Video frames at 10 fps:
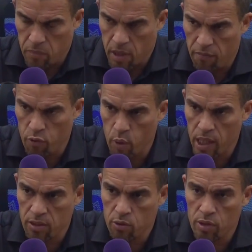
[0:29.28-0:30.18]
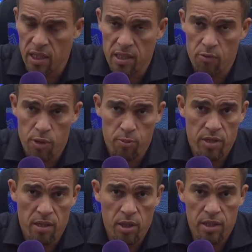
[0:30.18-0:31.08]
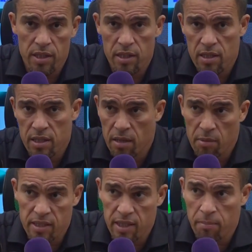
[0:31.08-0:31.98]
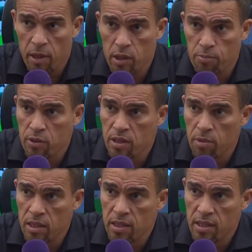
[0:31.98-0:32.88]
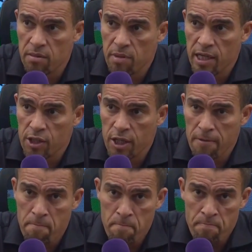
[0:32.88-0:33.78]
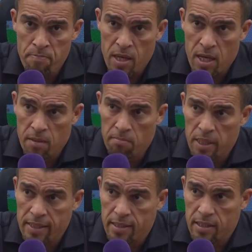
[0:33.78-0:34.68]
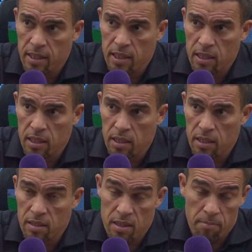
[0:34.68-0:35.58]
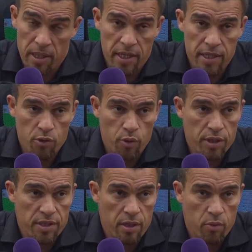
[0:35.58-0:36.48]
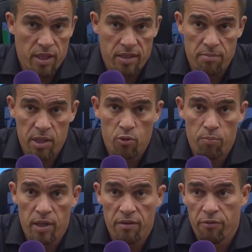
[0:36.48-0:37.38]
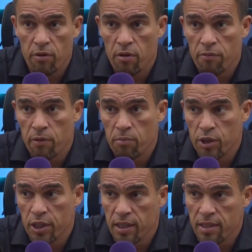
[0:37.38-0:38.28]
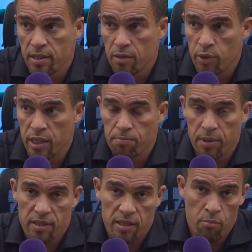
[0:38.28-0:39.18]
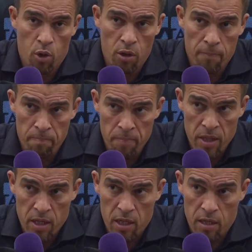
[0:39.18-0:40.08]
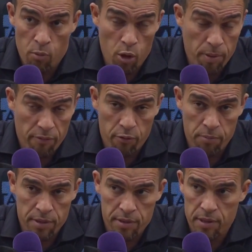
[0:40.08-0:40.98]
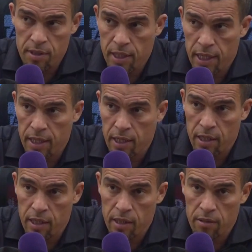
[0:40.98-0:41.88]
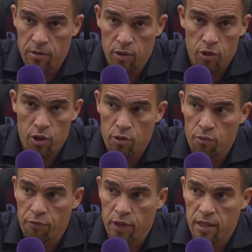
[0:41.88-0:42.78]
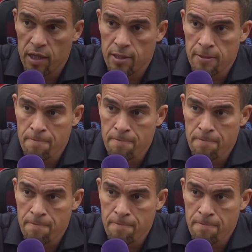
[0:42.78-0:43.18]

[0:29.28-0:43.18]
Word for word: everyone has to take his responsibility in this game. I take my responsibility as a manager, but some players need to understand what does it mean to play for Beşiktaş, and we expected more performance, and just to think that